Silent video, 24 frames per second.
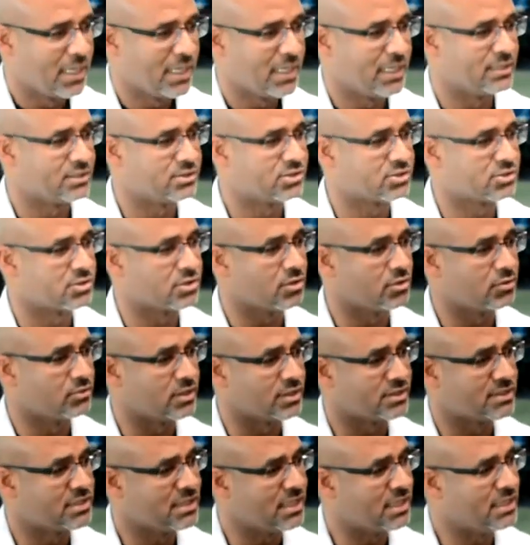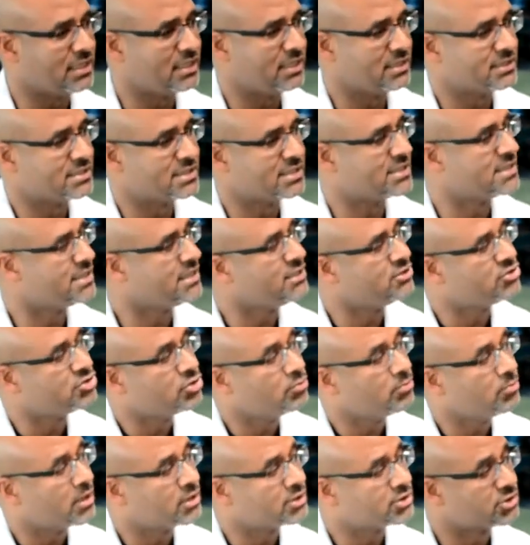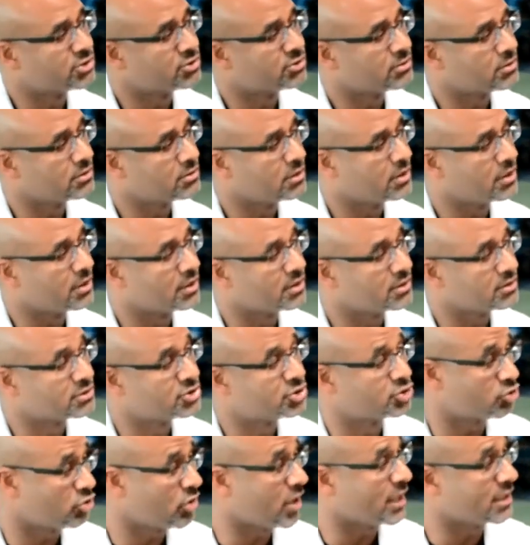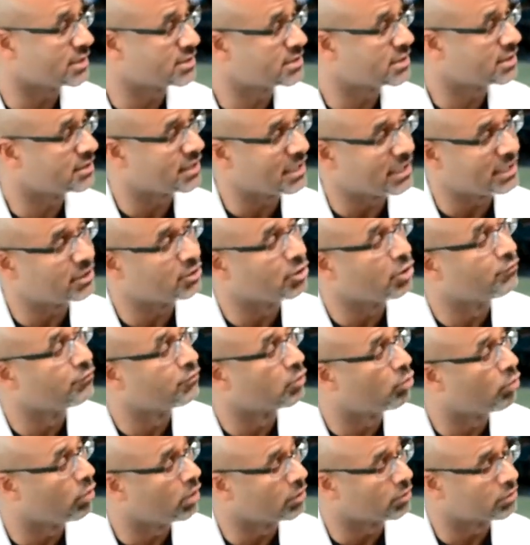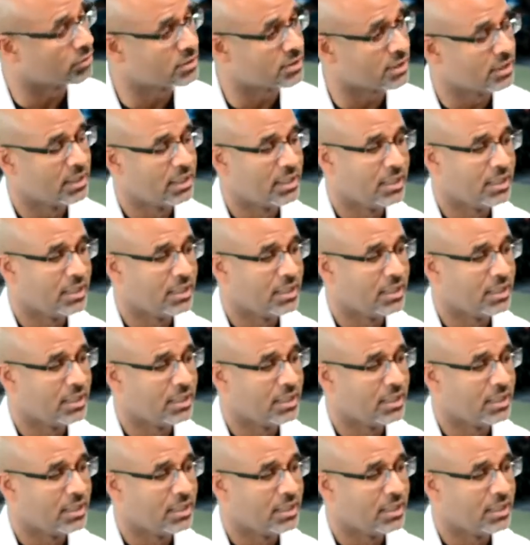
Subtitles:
And so the tendons see too much stress. They get overworked.